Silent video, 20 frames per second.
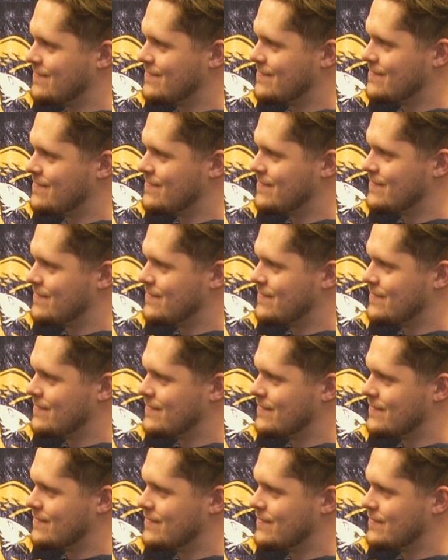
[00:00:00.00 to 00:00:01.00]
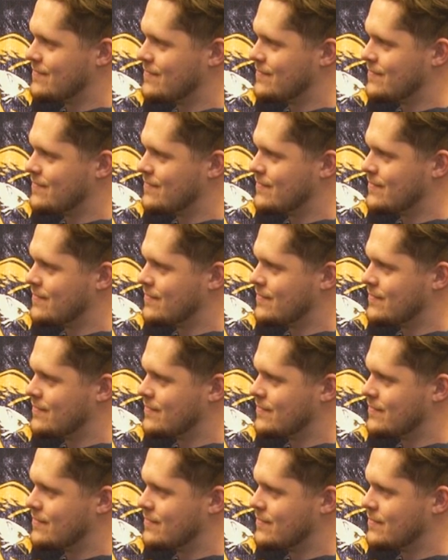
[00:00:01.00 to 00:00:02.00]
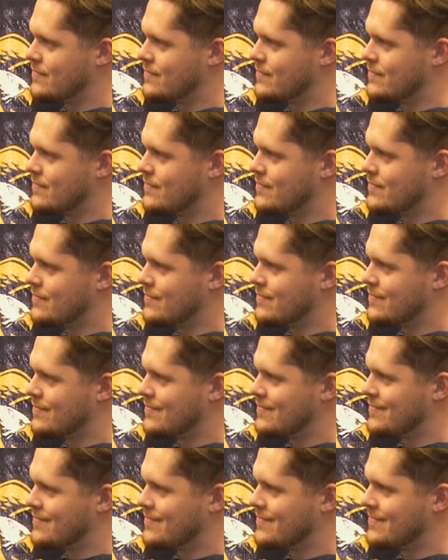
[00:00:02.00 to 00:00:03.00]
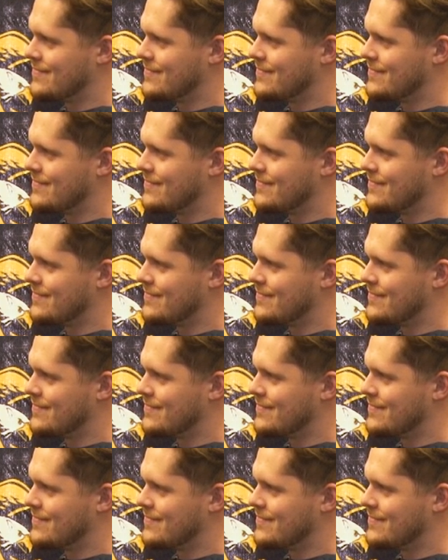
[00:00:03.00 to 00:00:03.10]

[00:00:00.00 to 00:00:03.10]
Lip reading: No words are spoken by the person on screen.